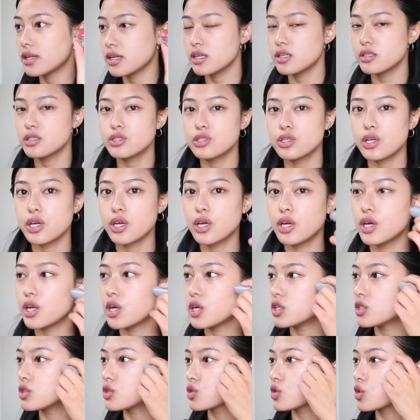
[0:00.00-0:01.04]
this, and
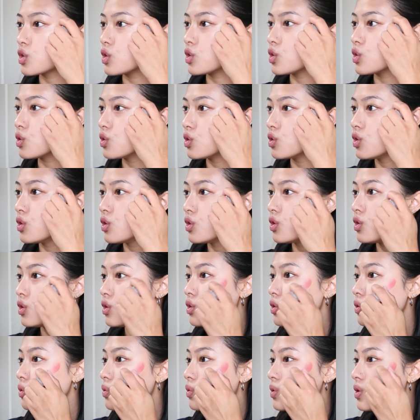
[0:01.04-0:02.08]
I just go
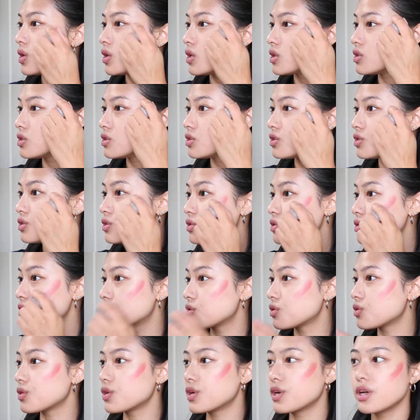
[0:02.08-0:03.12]
1,
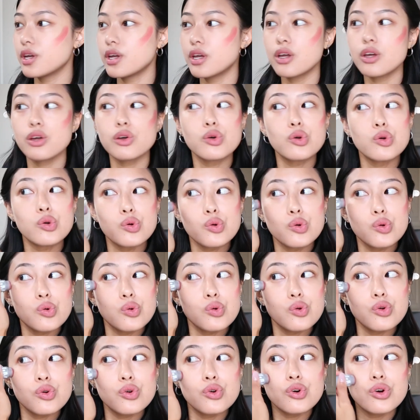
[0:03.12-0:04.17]
2, 3,
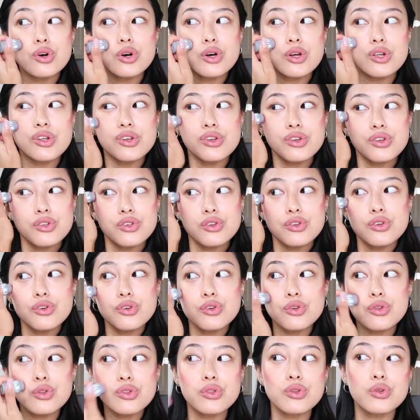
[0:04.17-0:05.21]
1,
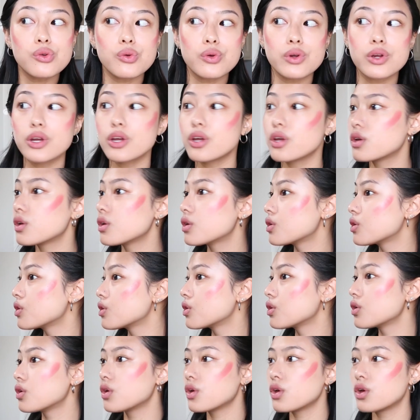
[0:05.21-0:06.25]
2, 3,
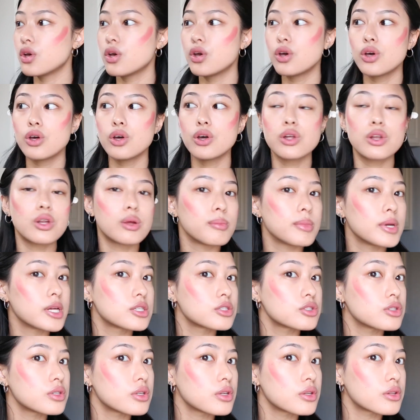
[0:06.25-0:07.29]
and
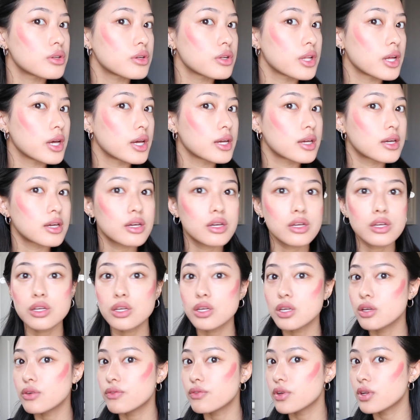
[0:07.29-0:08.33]
make sure that they're like
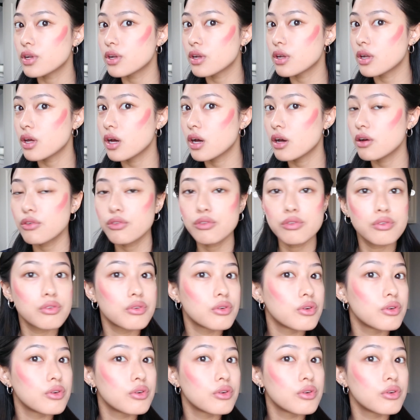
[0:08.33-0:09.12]
even enough,